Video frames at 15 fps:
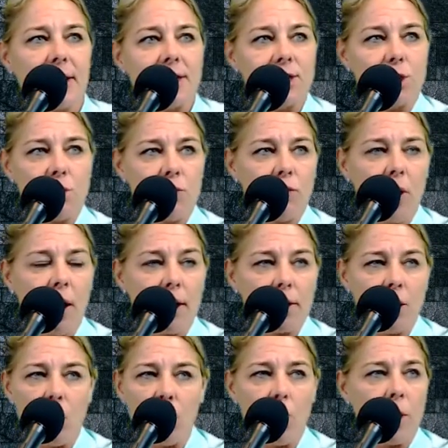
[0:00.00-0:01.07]
So you've got
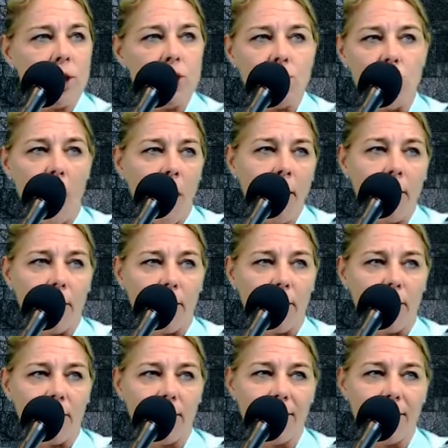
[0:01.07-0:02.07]
no one younger